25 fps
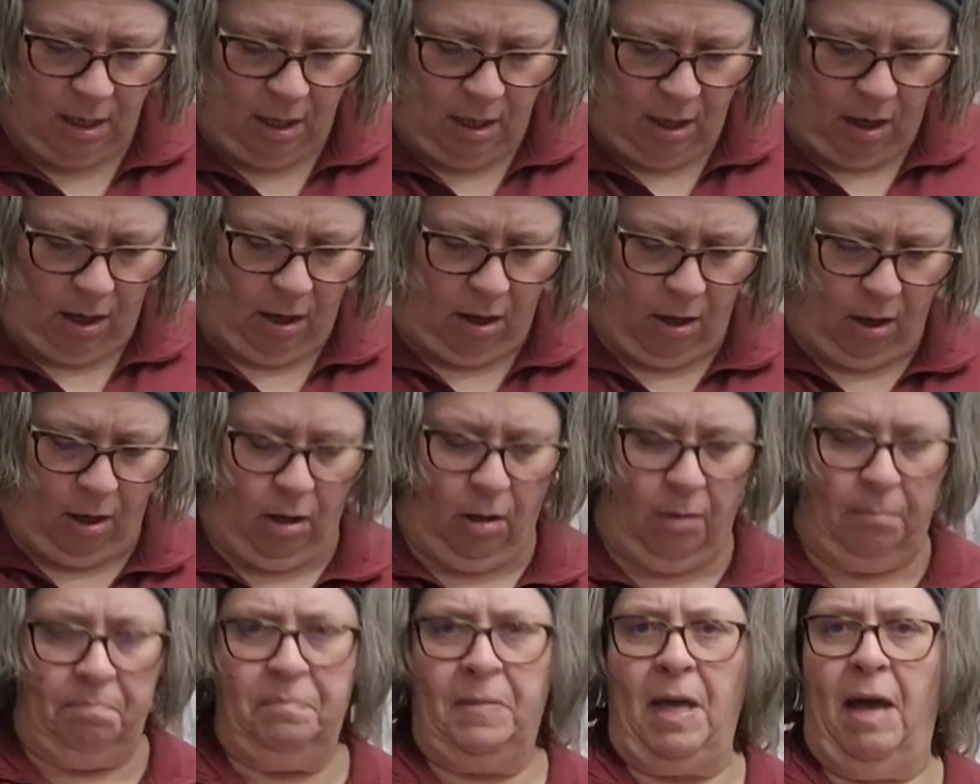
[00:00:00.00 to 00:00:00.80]

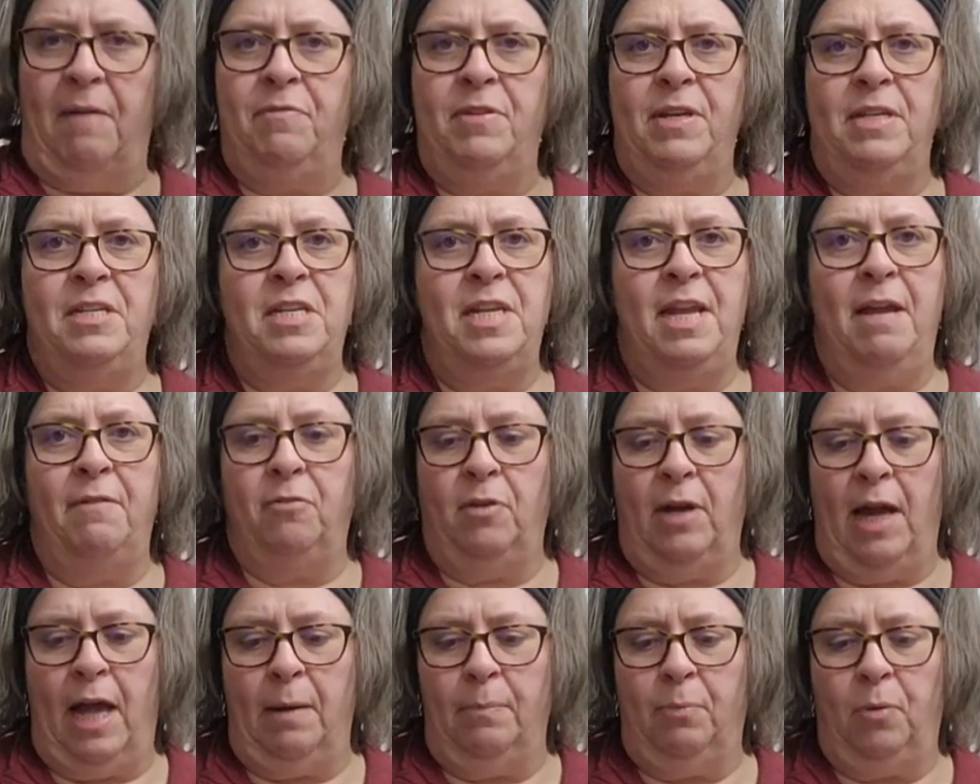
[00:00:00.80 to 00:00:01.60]
I've
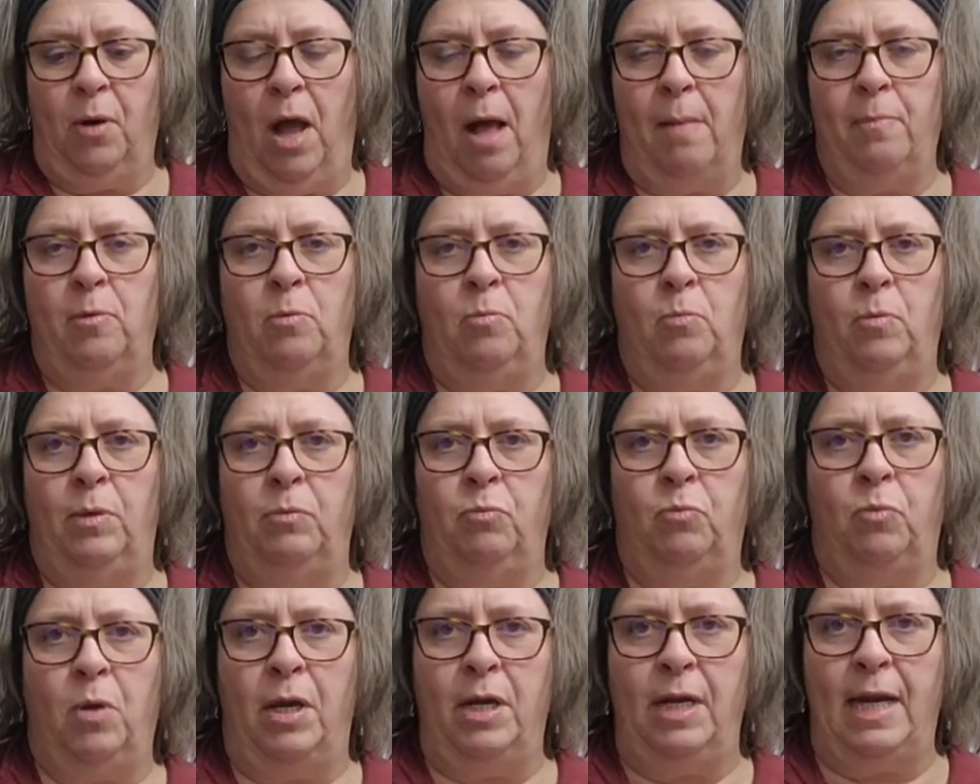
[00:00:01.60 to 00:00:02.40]
never had a problem
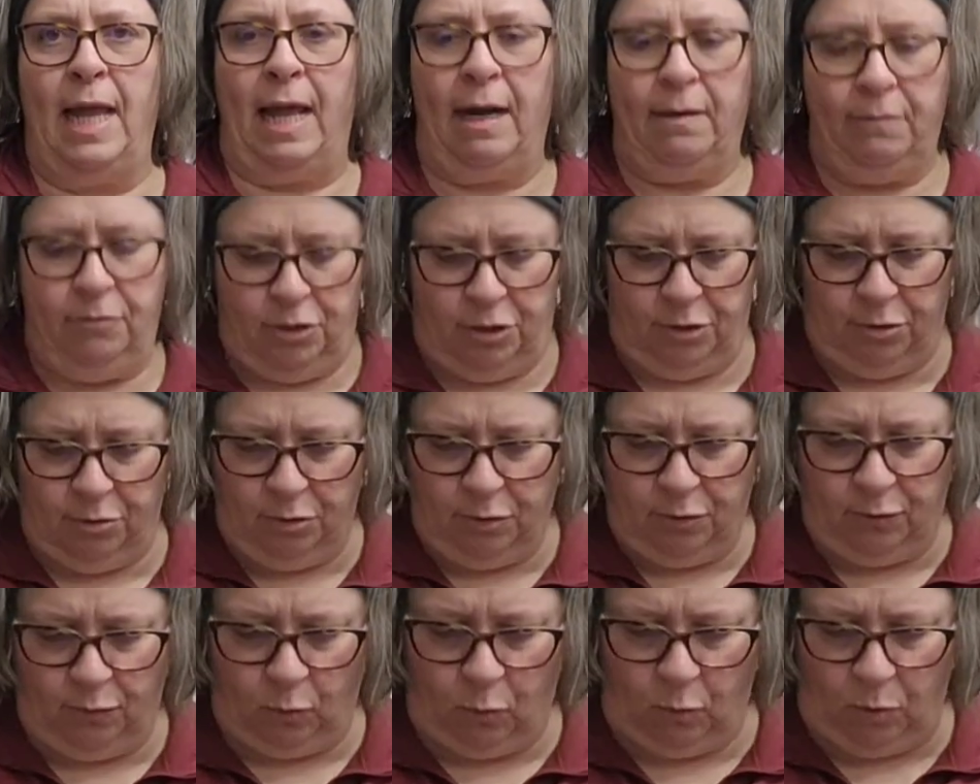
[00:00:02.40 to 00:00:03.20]
with running out of
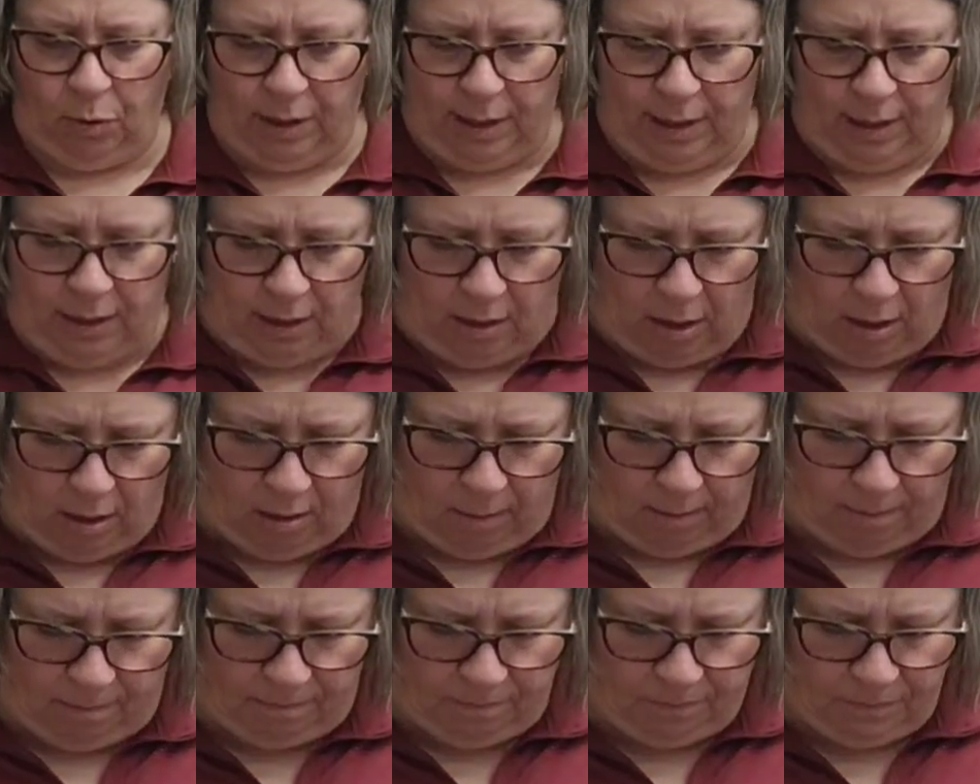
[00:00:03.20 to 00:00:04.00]
juice for it.
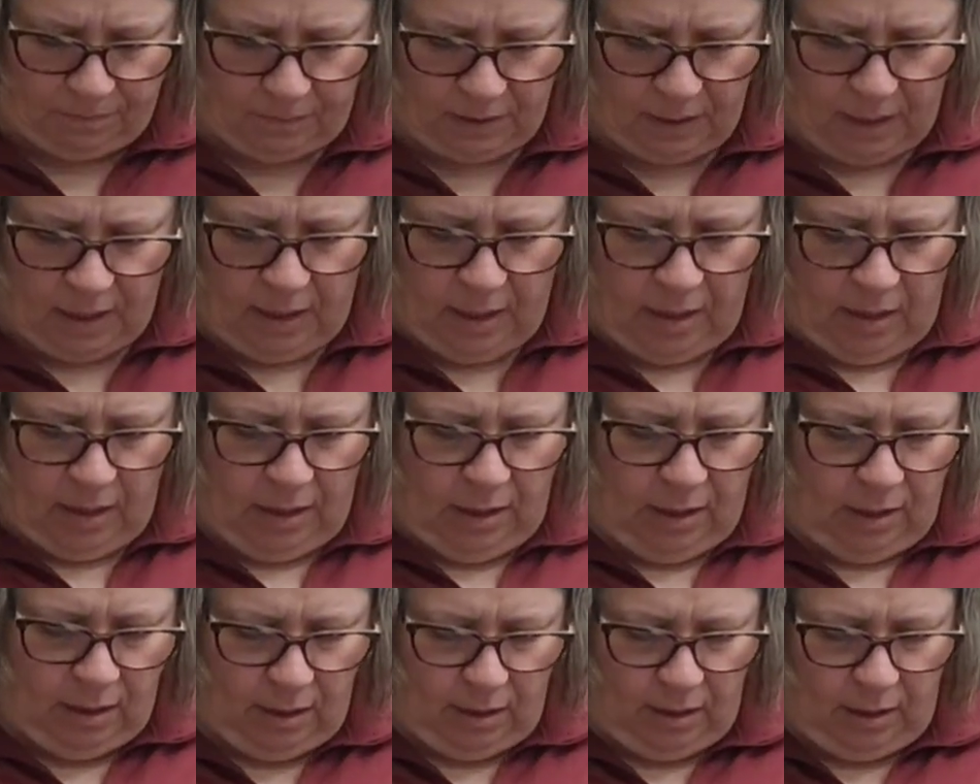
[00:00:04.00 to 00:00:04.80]

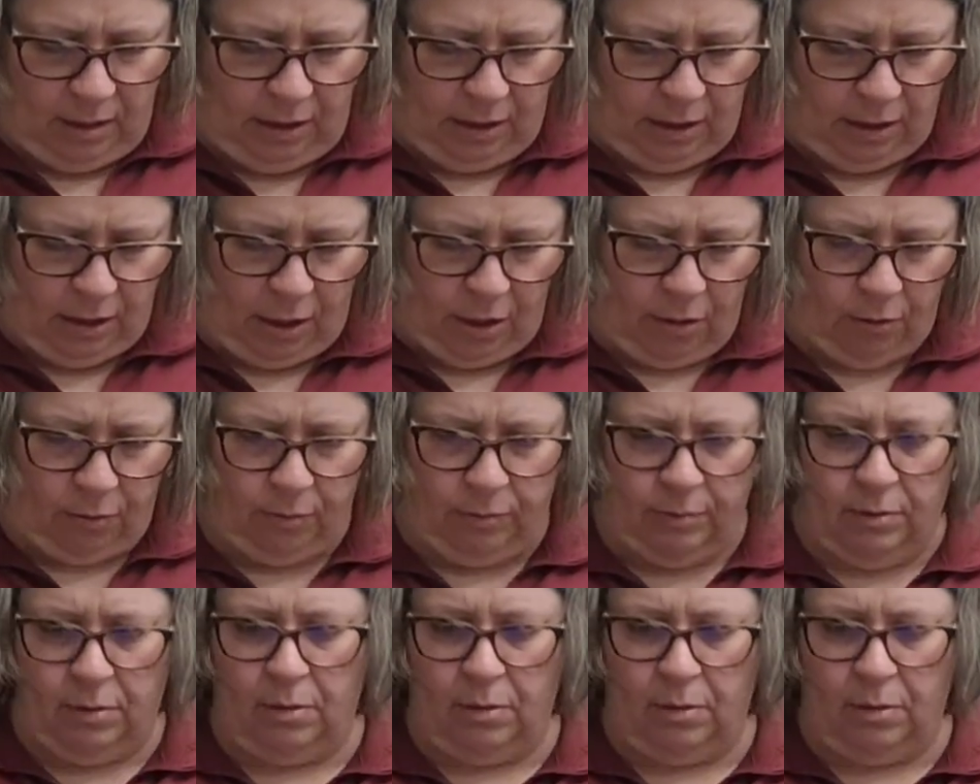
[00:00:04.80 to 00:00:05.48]
You know,